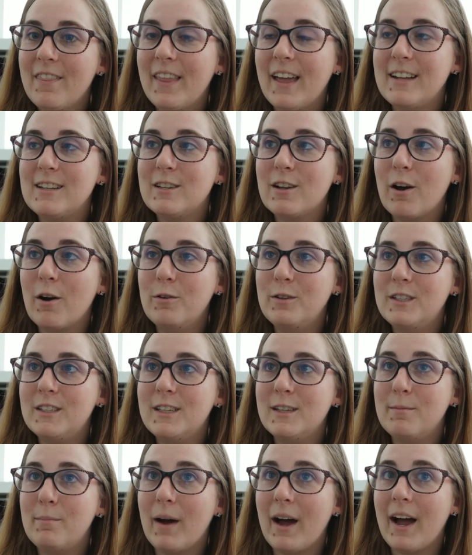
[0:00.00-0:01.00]
that's
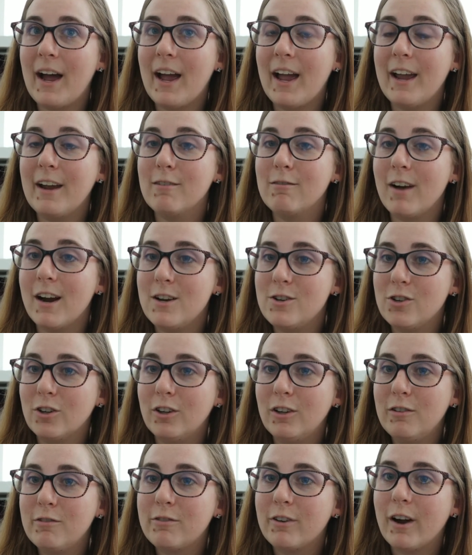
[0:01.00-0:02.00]
hosted by
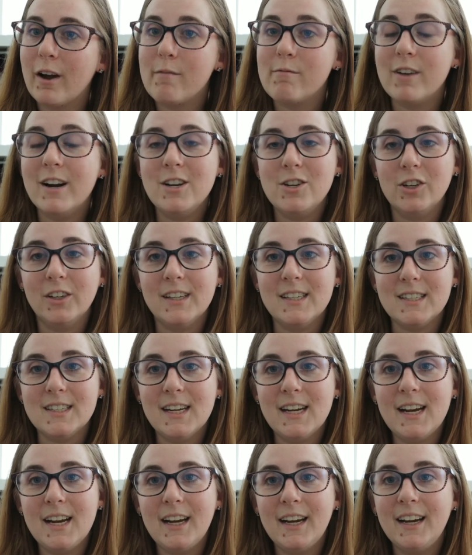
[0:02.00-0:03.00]
Rachel from Rachel is
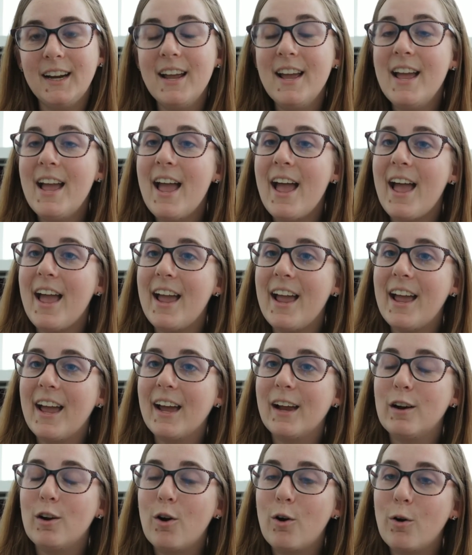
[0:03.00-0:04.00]
Knitting
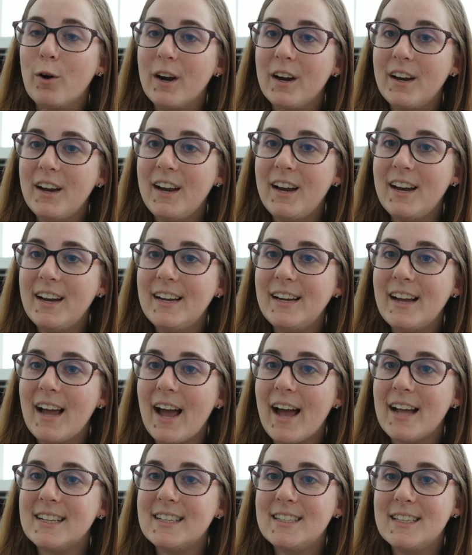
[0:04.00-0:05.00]
and Courtney
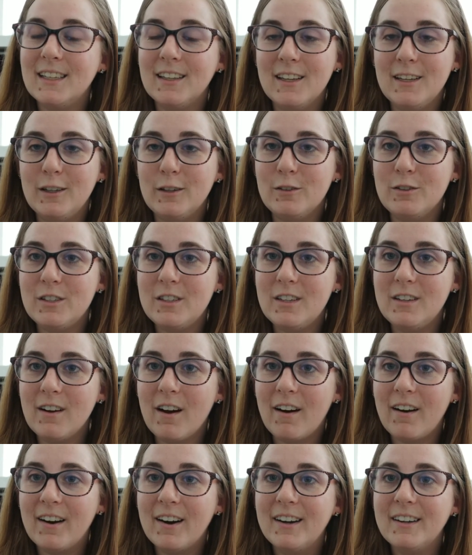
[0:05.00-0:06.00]
at Silly Goose
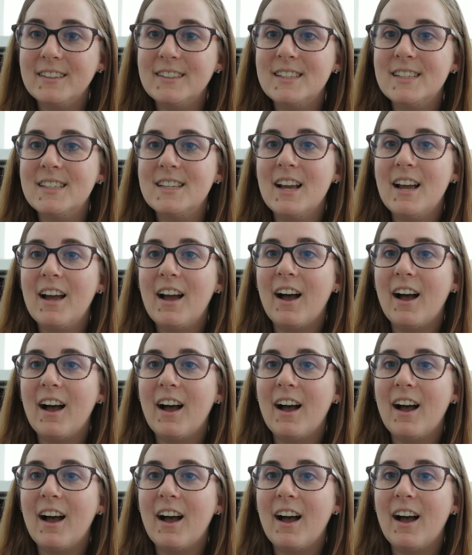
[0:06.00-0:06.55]
Yarns.